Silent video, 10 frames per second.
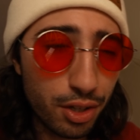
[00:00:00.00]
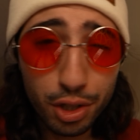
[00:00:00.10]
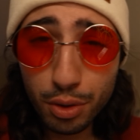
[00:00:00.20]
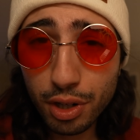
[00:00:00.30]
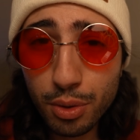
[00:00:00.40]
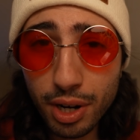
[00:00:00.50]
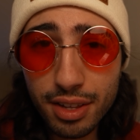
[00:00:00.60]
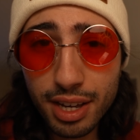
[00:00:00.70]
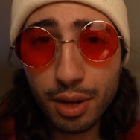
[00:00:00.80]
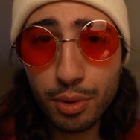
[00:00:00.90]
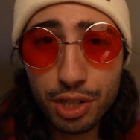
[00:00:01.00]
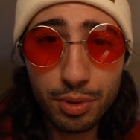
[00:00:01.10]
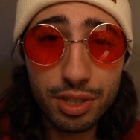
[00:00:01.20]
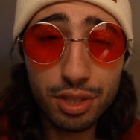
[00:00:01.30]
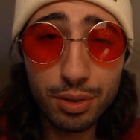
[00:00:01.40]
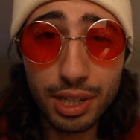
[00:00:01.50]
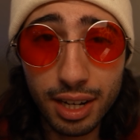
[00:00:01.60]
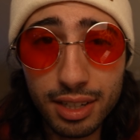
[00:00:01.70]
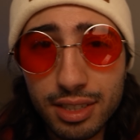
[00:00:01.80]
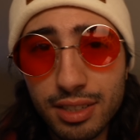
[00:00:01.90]
do require that and which ones do
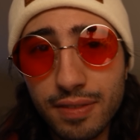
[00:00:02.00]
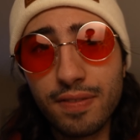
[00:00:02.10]
not.